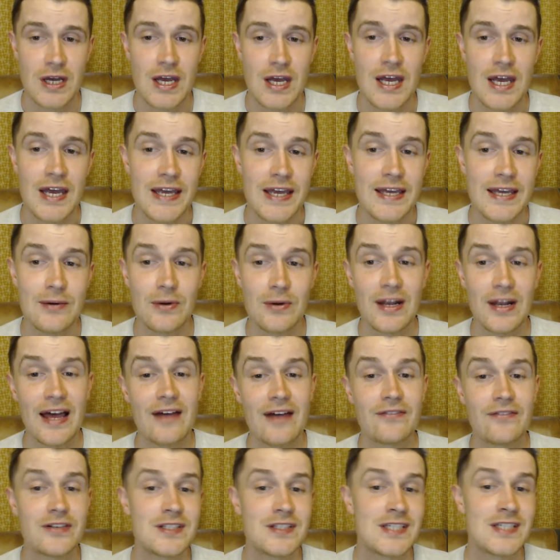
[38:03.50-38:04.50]
He will
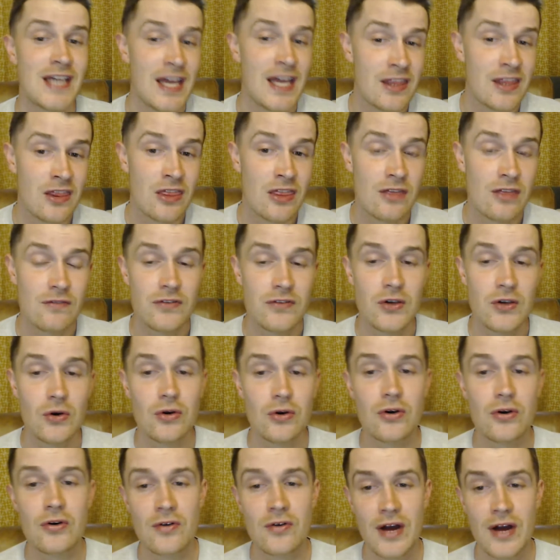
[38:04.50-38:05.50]
have 1/10 of your
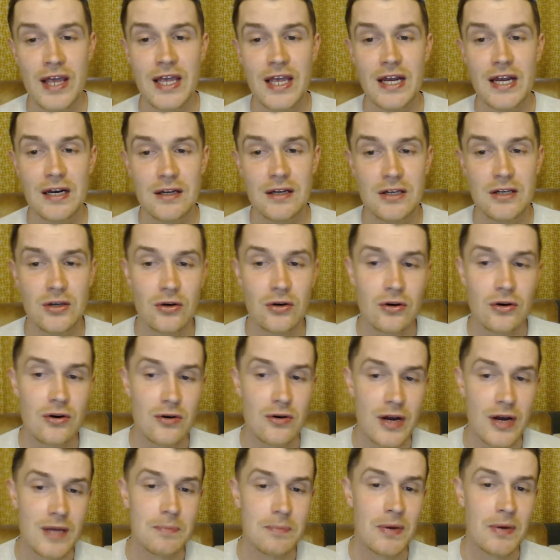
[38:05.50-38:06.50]
grain and your
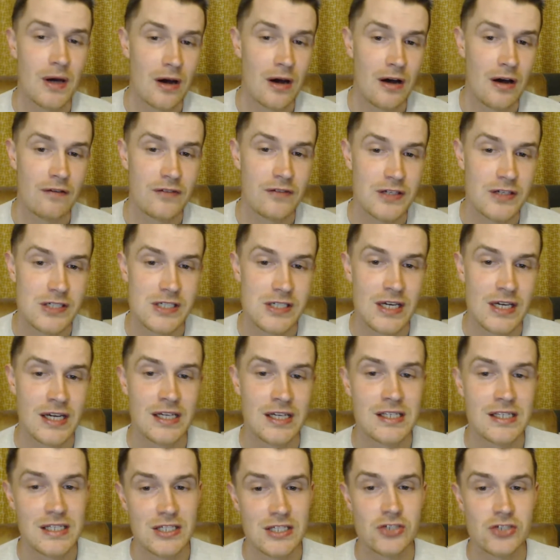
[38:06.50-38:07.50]
grape harvest
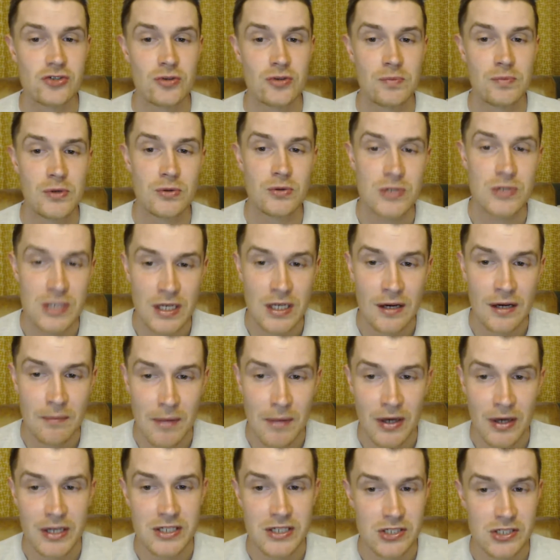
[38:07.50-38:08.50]
and distribute it
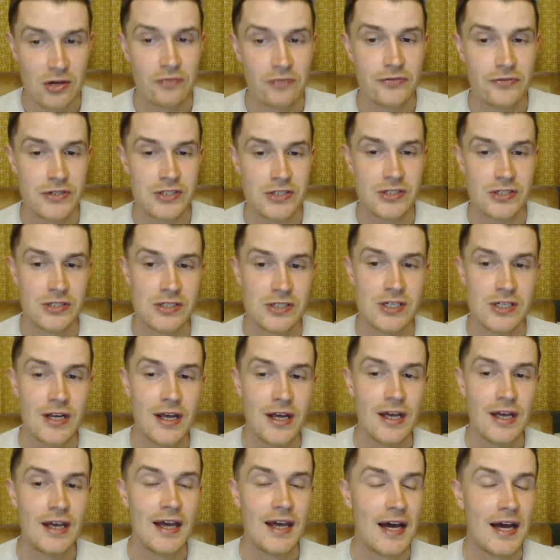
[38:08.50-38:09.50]
among his officers
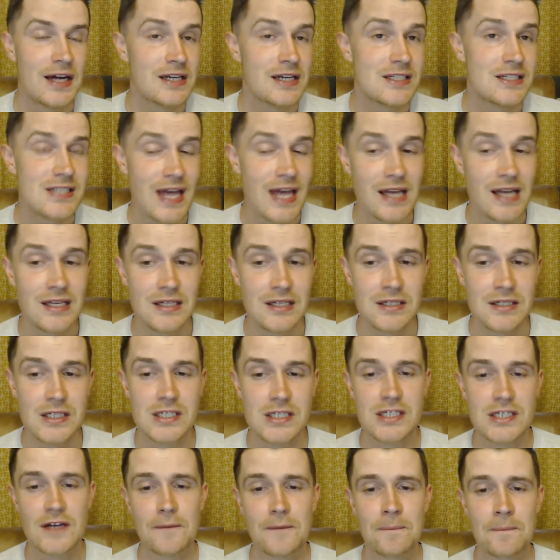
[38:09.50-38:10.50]
and
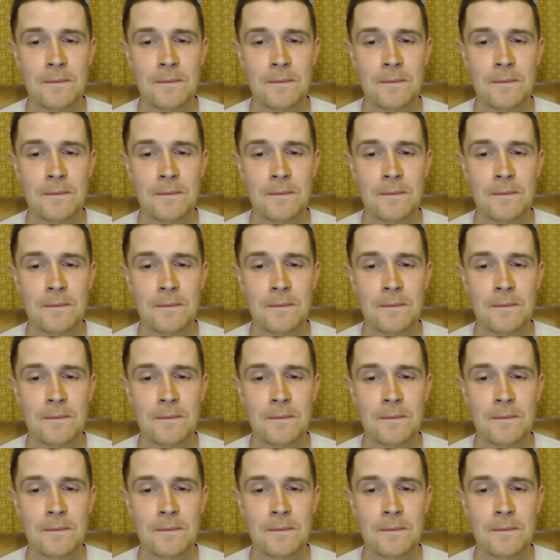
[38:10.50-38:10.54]
attendants.